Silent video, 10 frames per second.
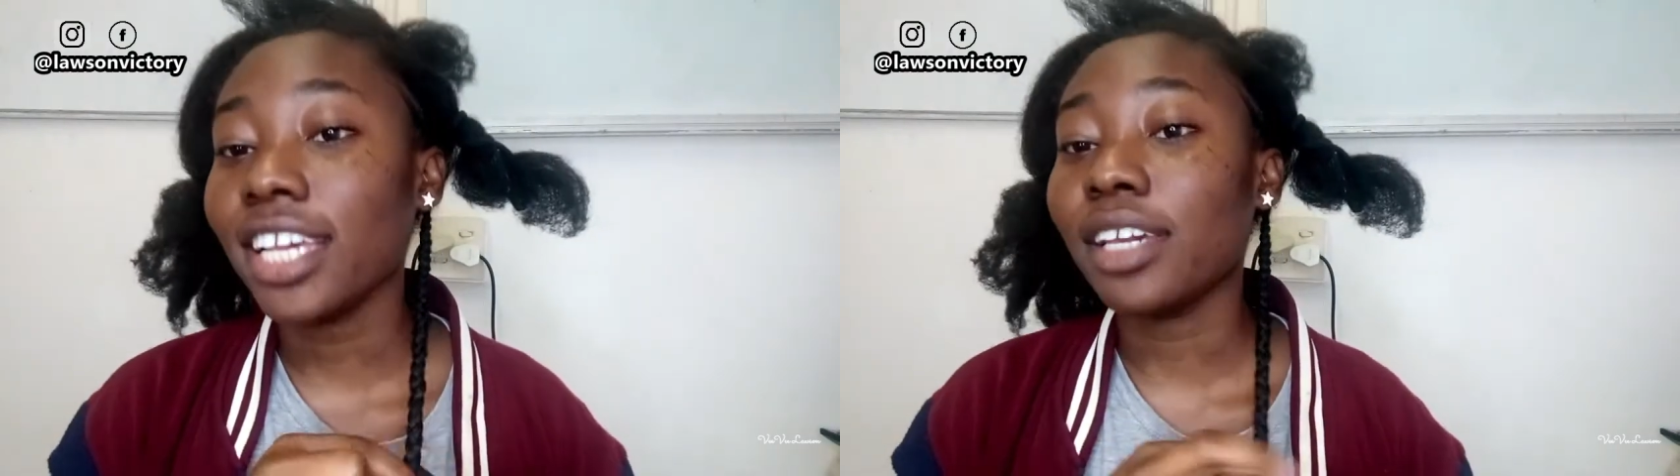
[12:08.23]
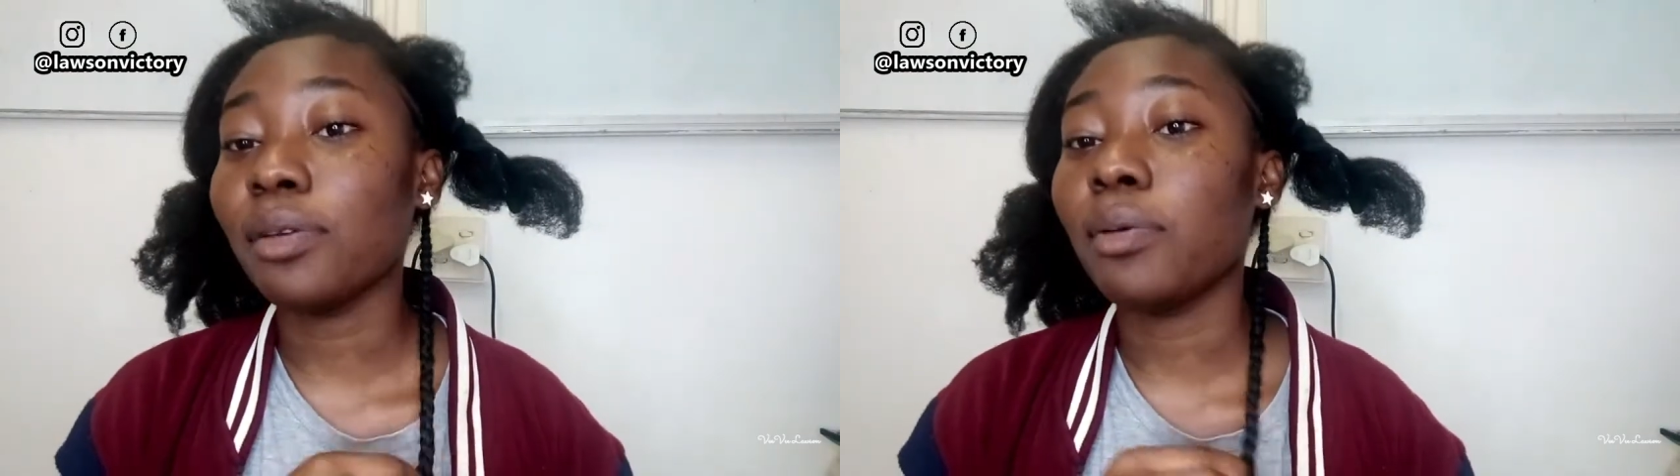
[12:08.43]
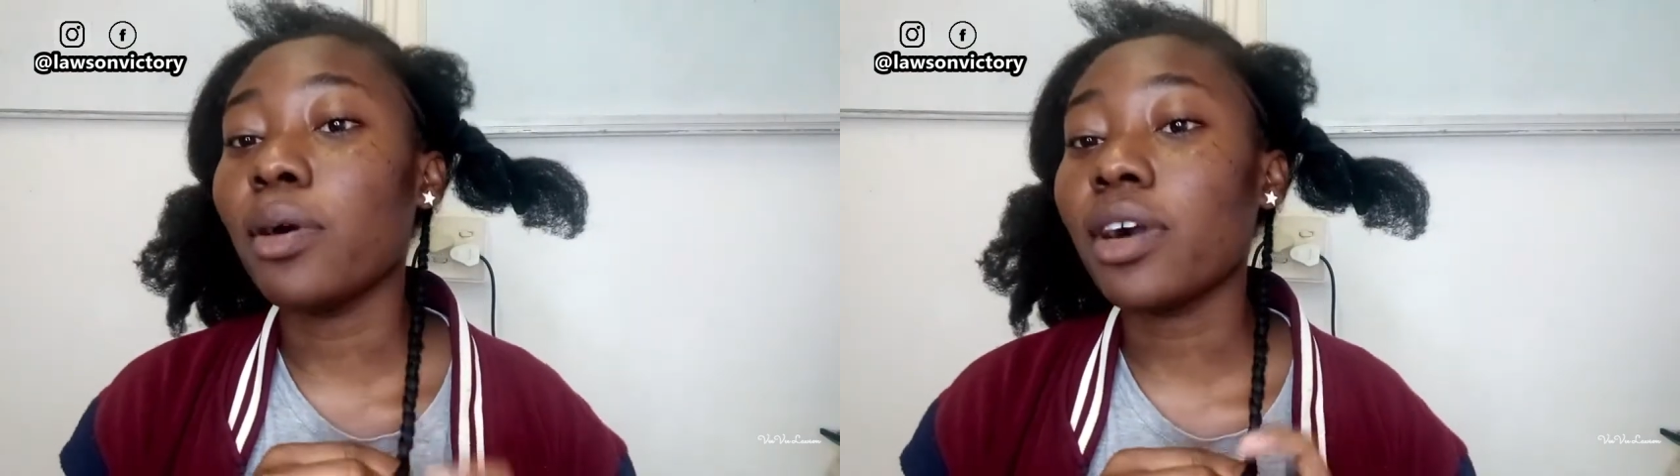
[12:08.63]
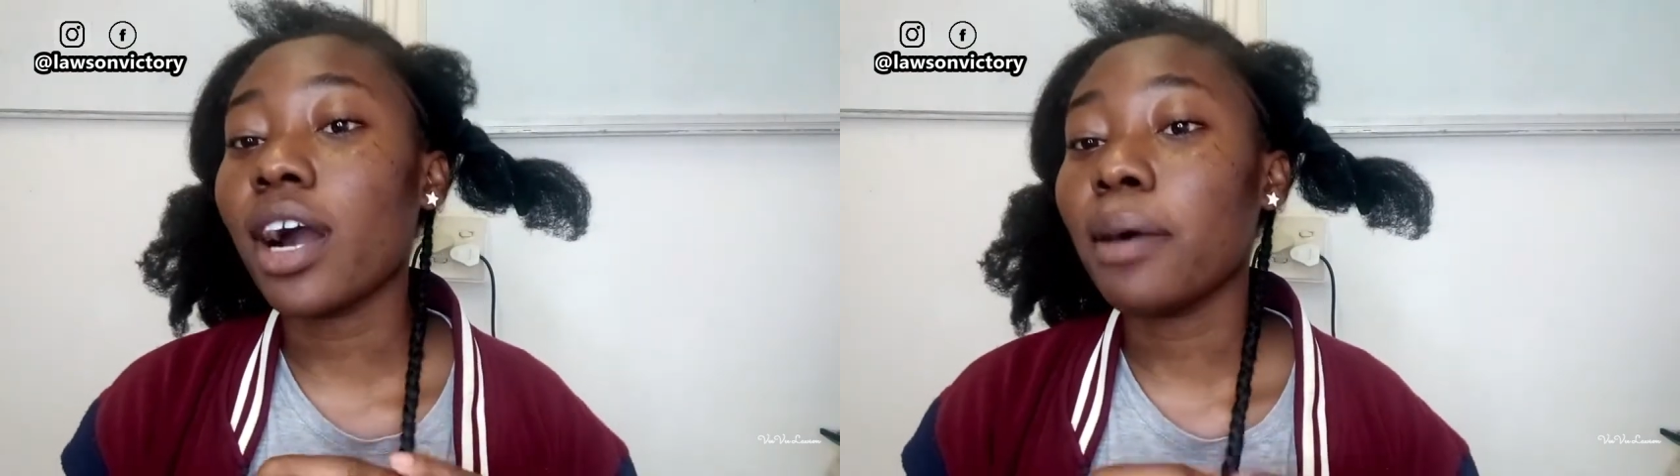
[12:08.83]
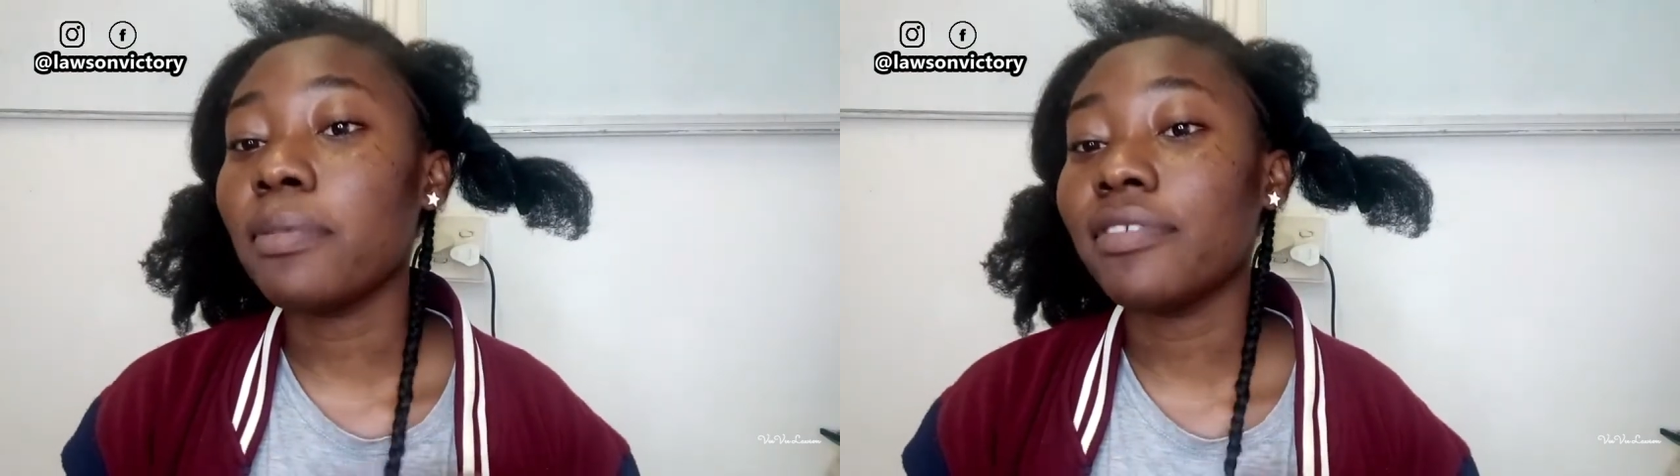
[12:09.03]
he woke
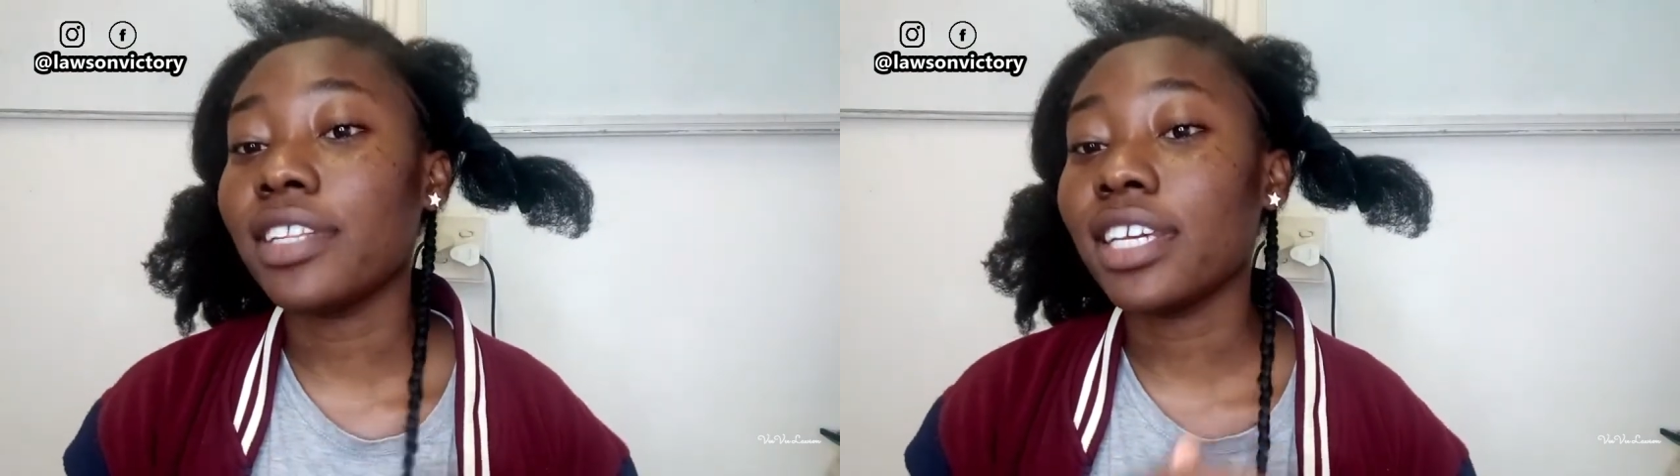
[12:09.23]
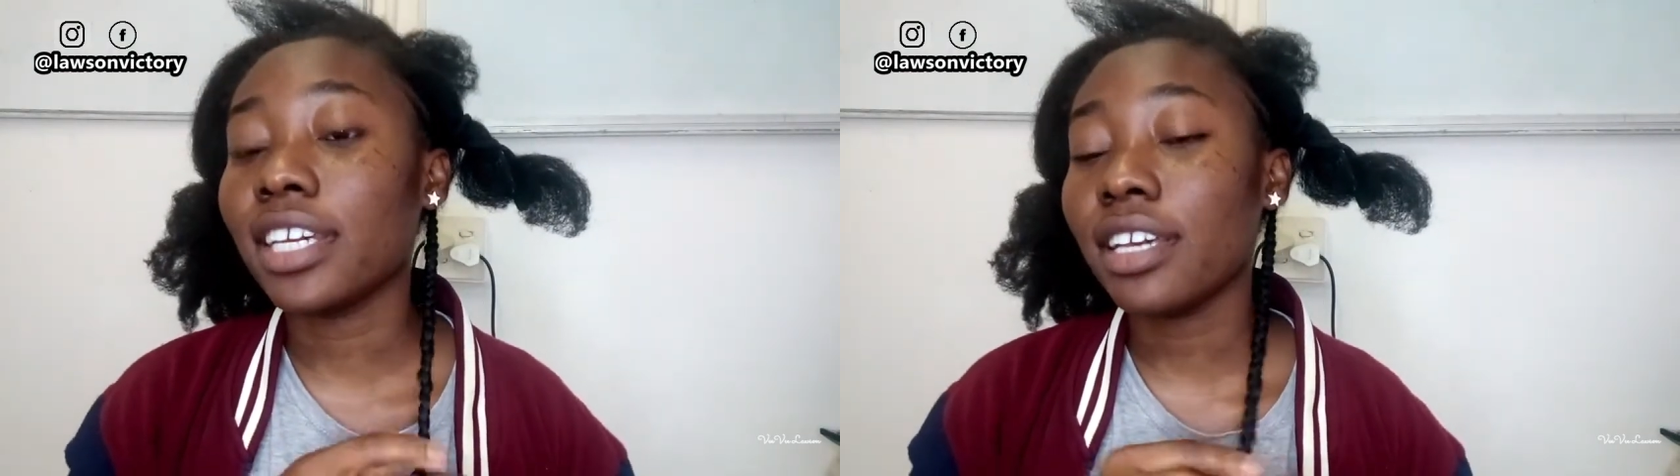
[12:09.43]
up feeling